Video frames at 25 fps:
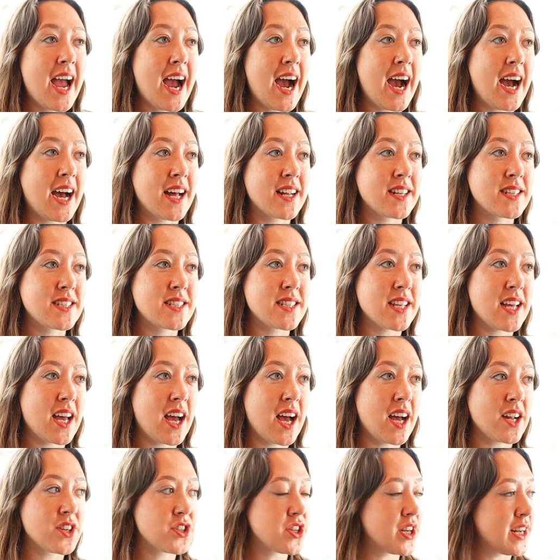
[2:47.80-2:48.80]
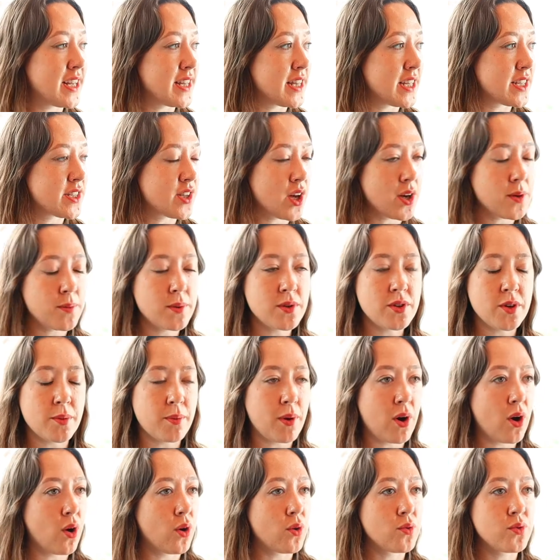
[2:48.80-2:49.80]
And actually this opened up
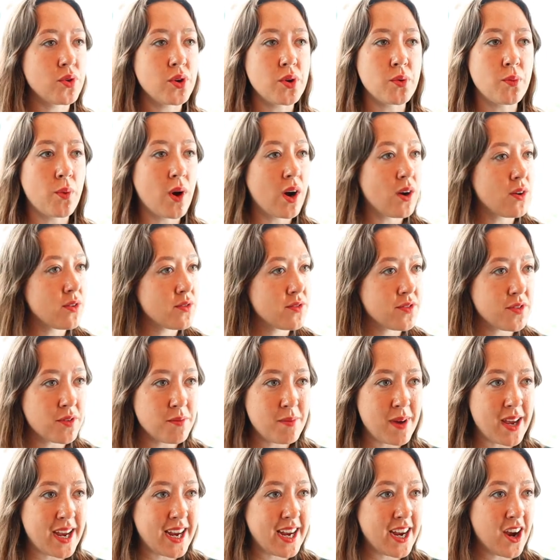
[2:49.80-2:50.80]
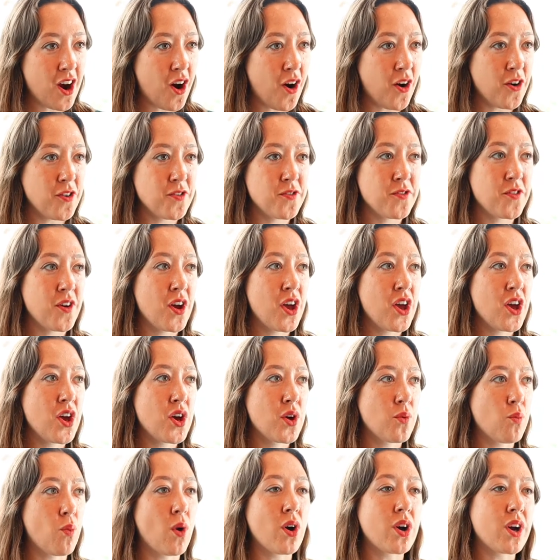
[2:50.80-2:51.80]
a whole new world for me of
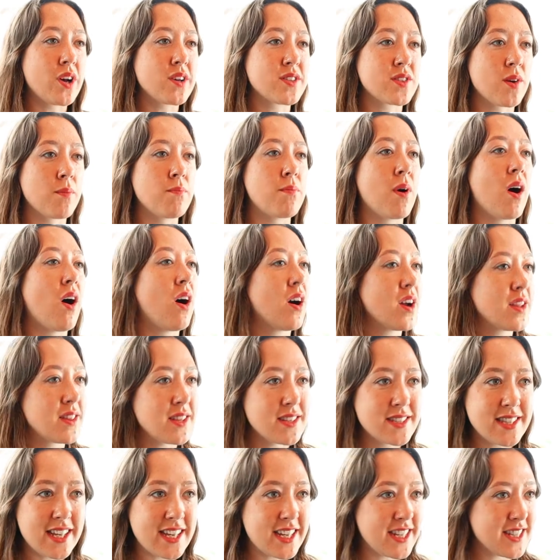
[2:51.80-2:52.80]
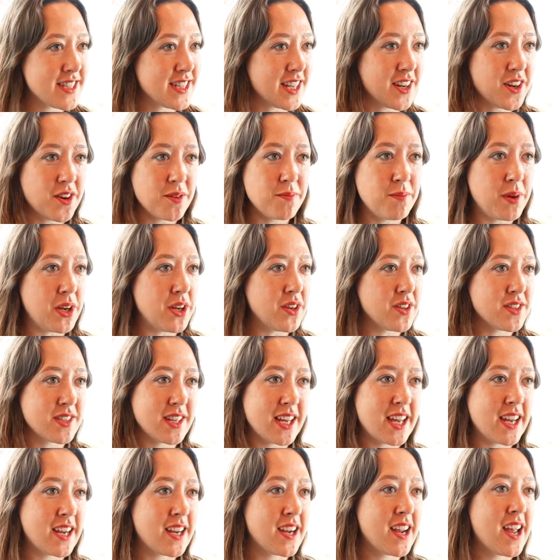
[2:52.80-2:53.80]
what goes on behind the scenes in
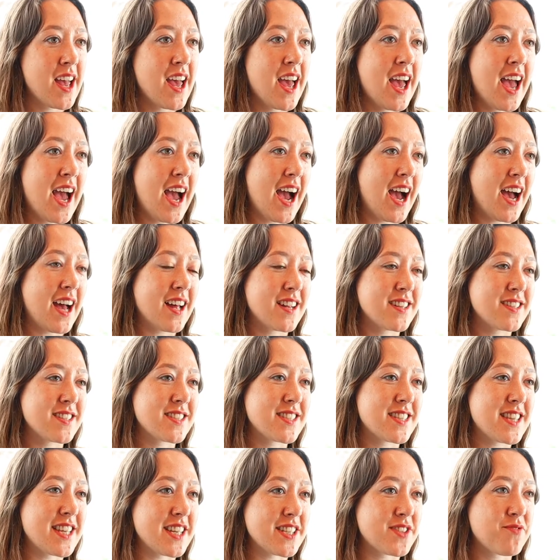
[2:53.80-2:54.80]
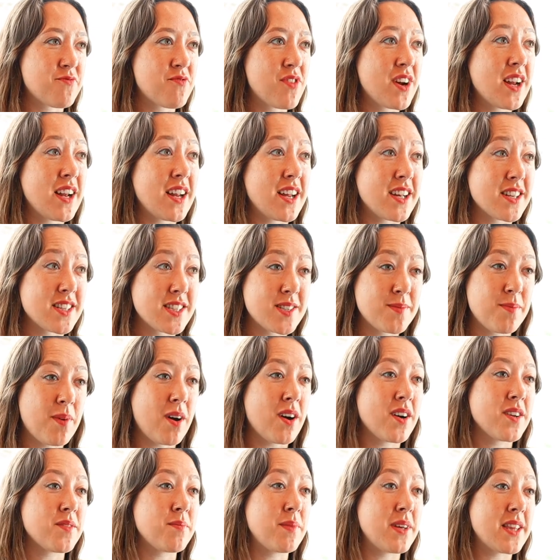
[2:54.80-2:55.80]
computing, and this really
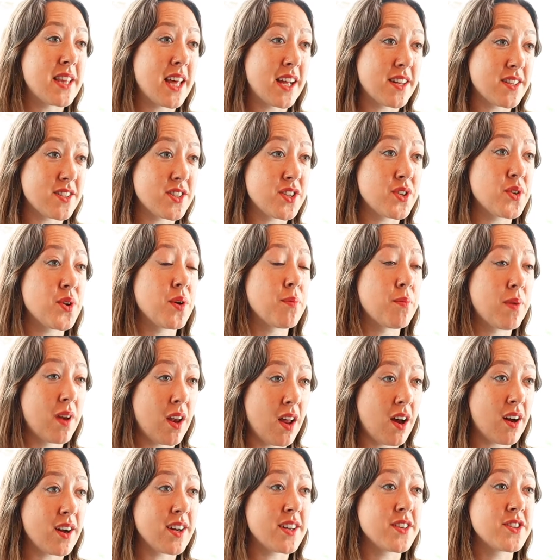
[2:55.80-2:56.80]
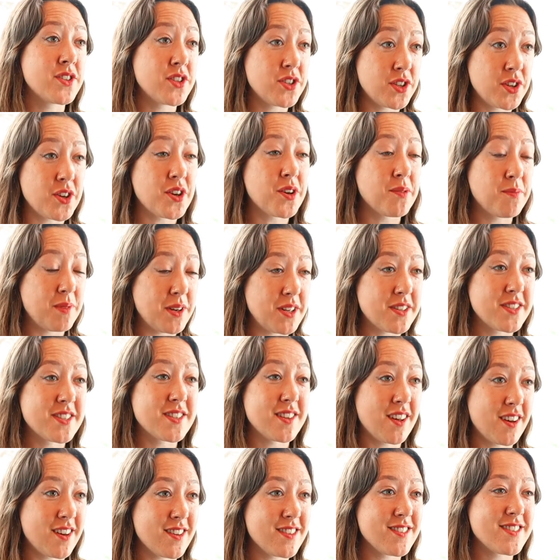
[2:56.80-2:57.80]
inspired me then to apply to do computer
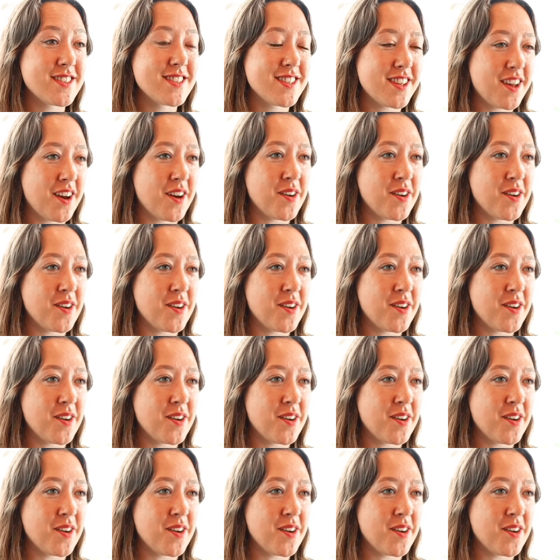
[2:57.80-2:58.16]
science